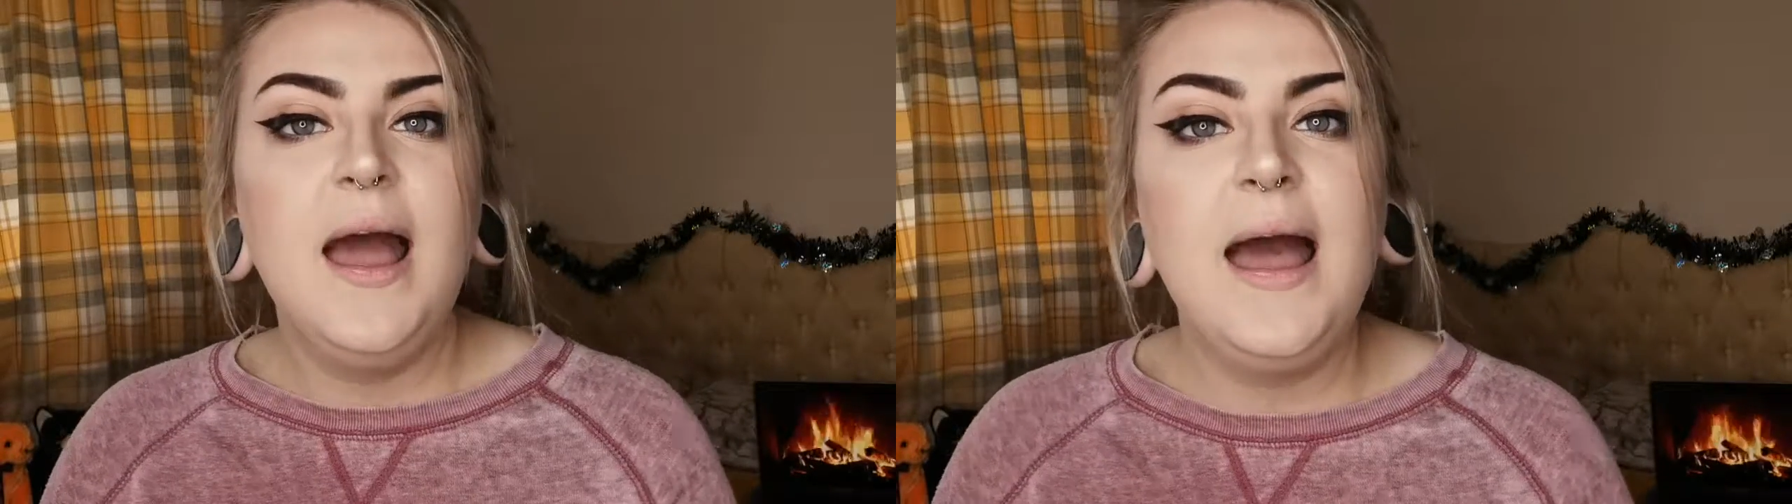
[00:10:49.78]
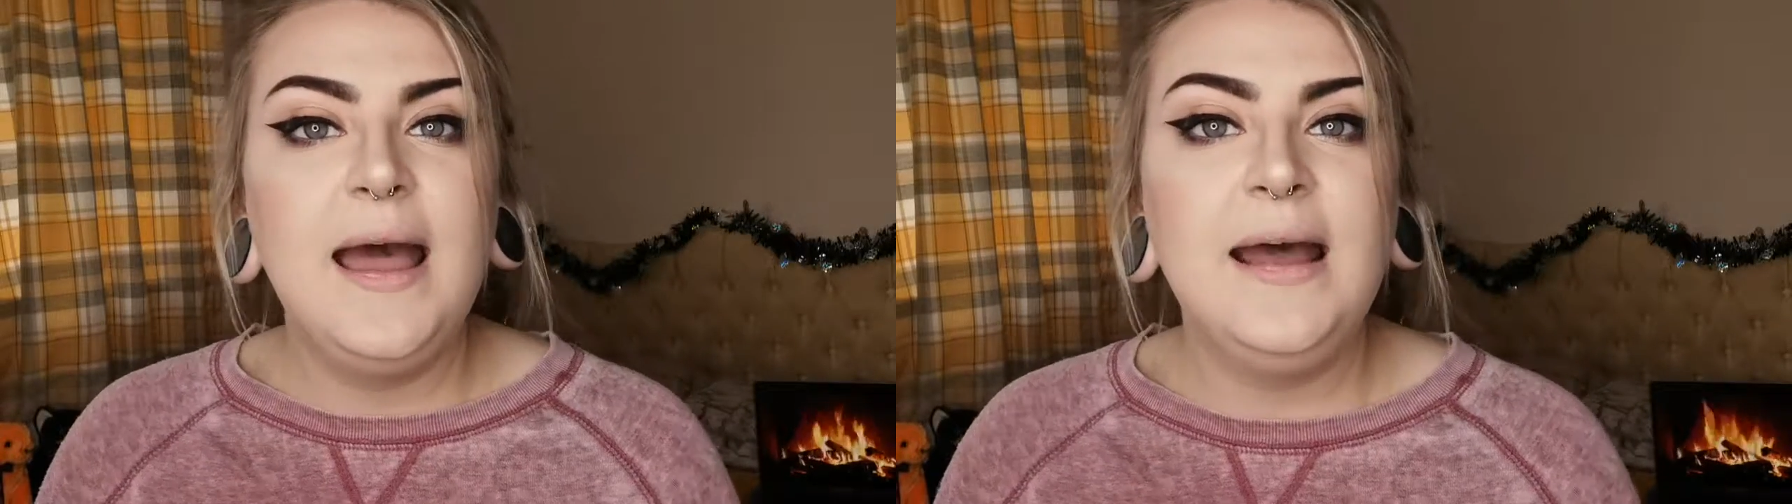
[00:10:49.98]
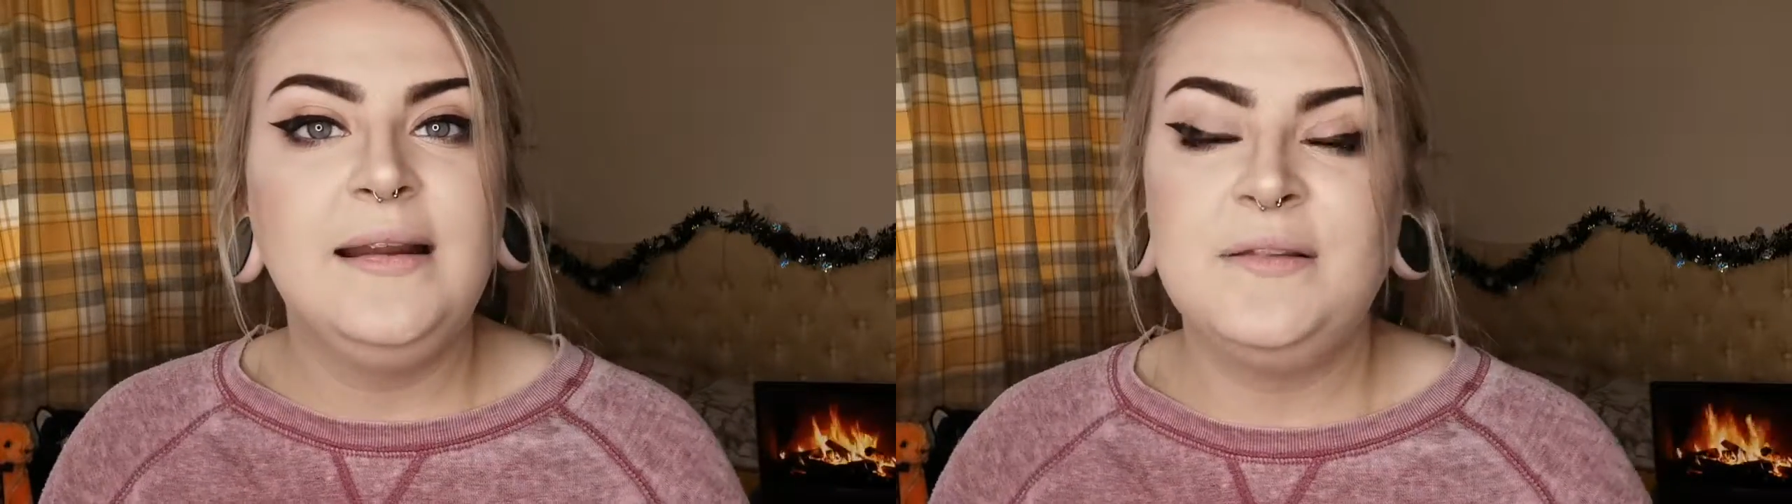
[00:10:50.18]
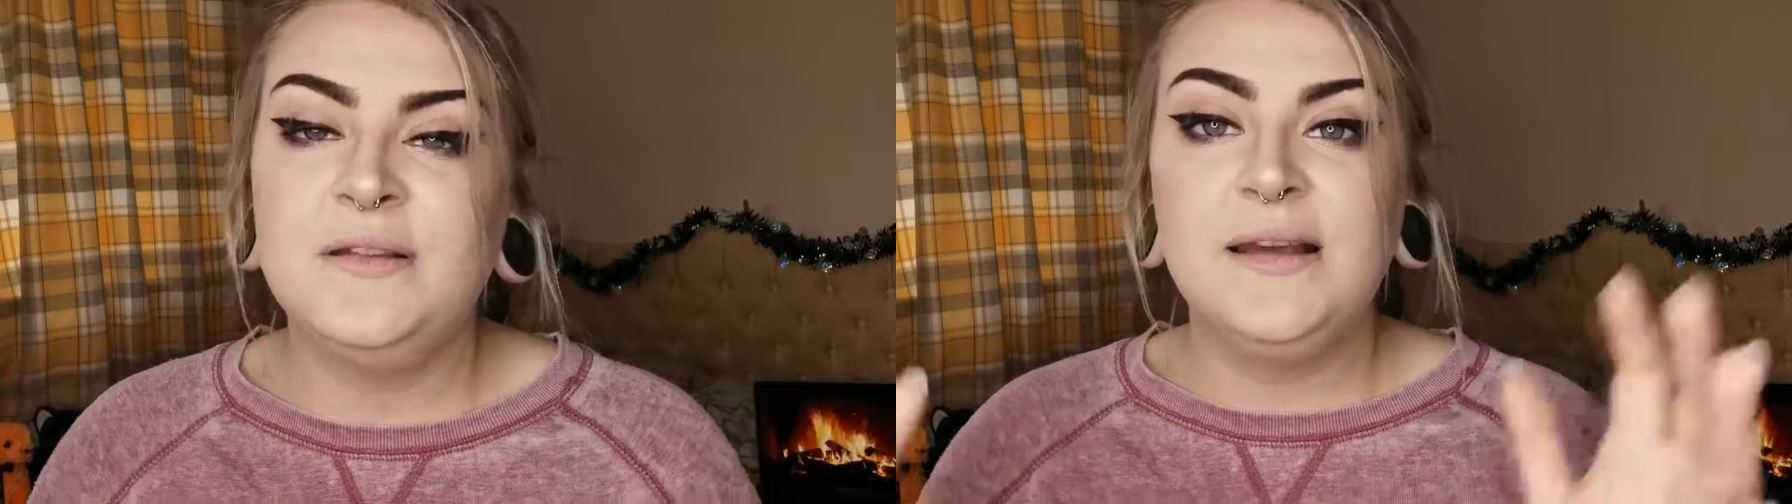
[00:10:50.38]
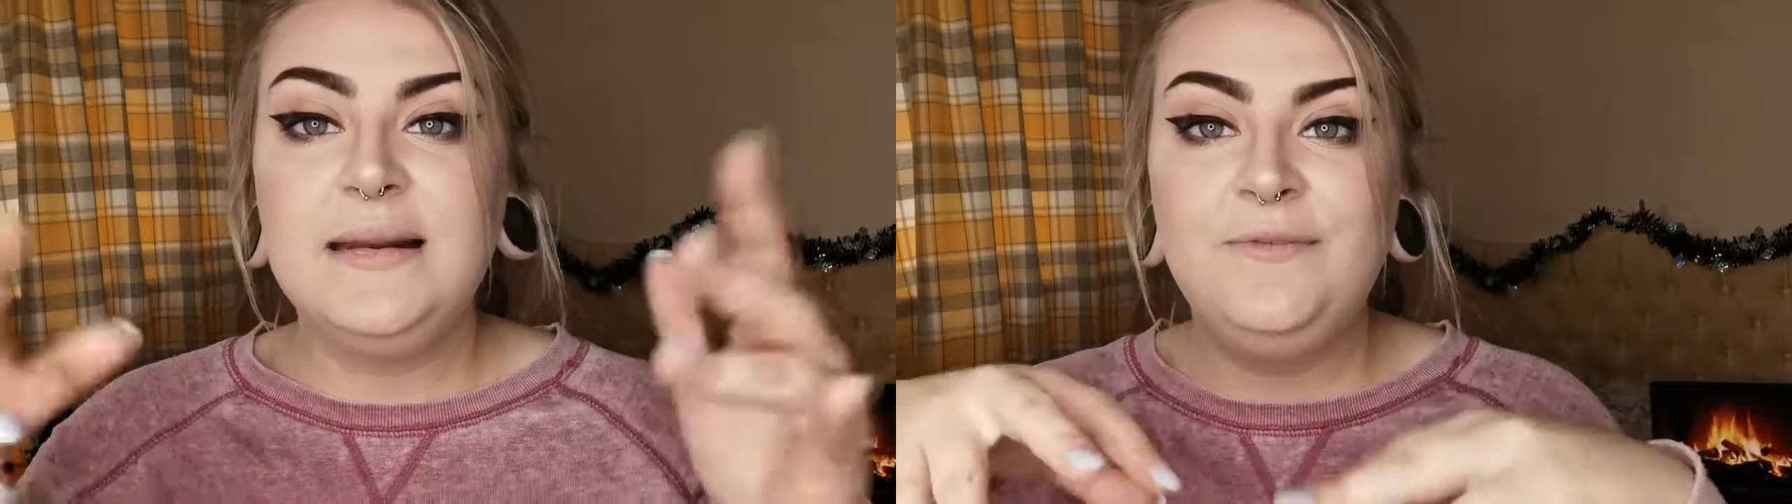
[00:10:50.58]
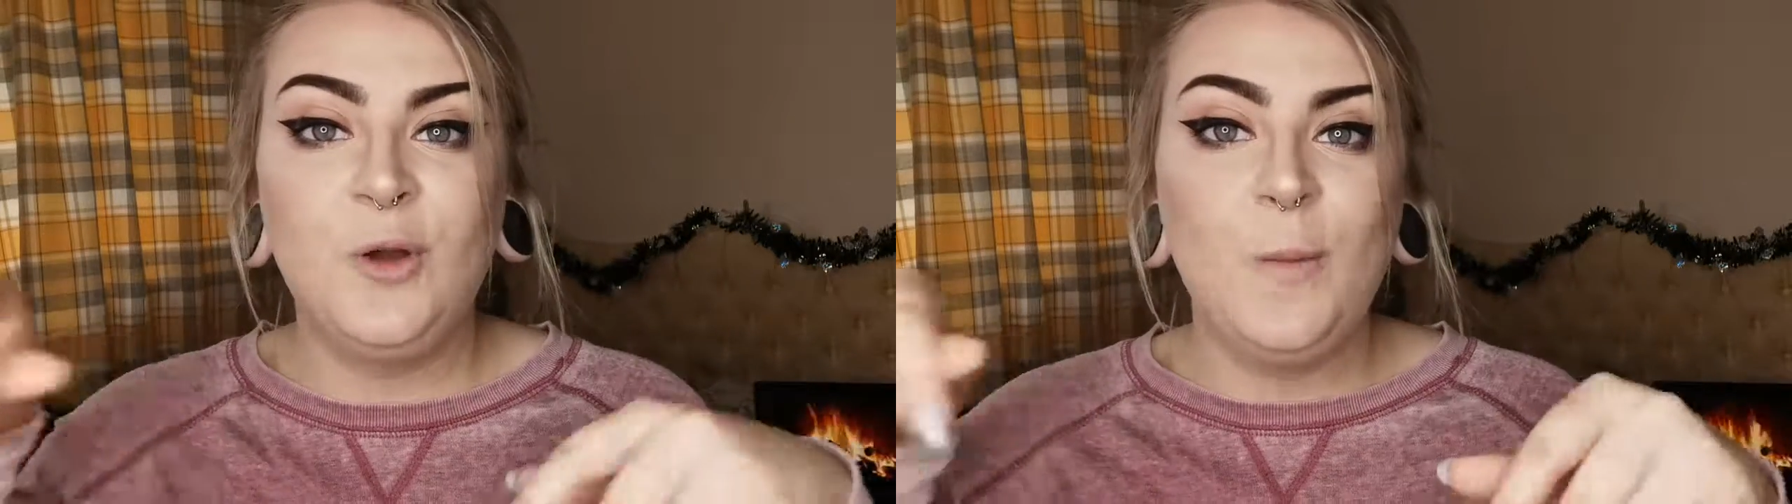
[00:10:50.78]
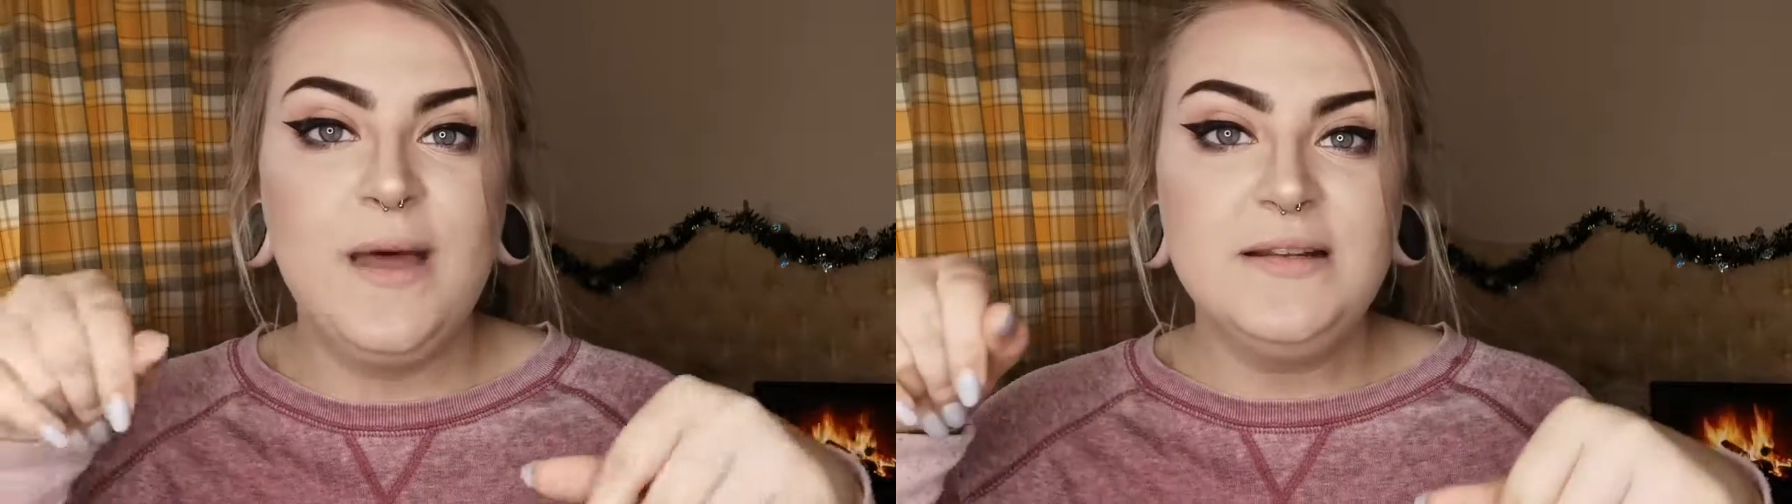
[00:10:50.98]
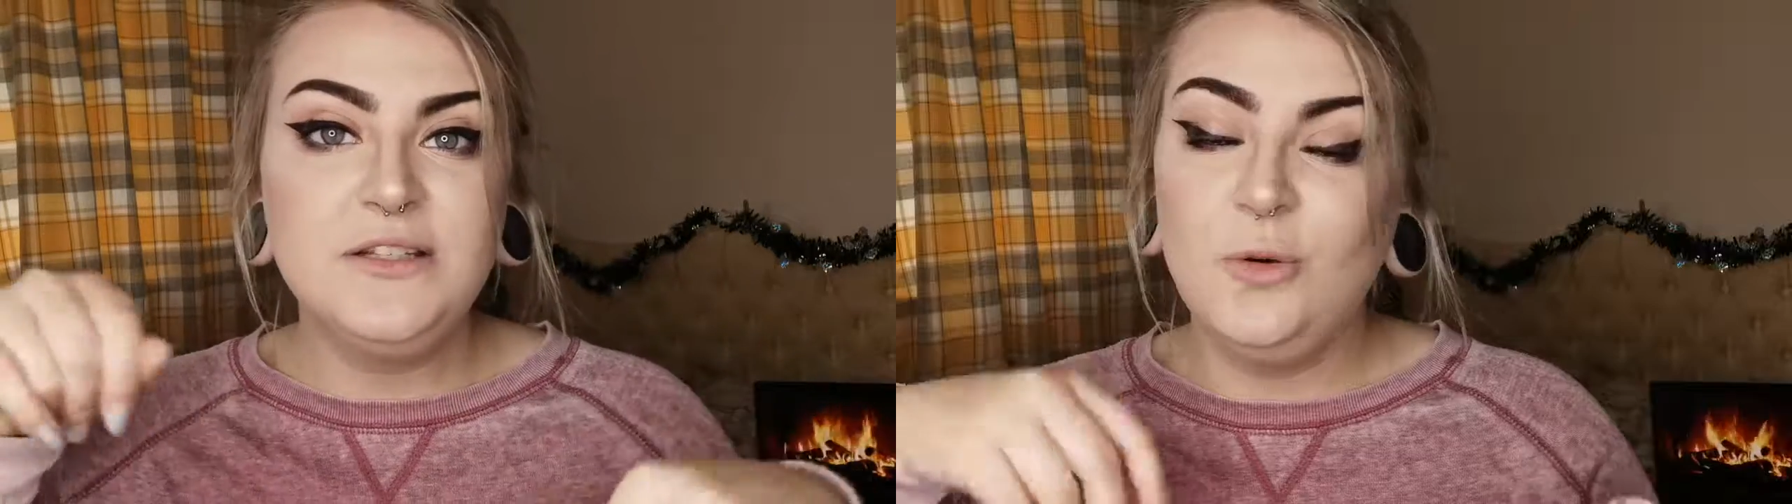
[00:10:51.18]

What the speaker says: And as I said, leave a comment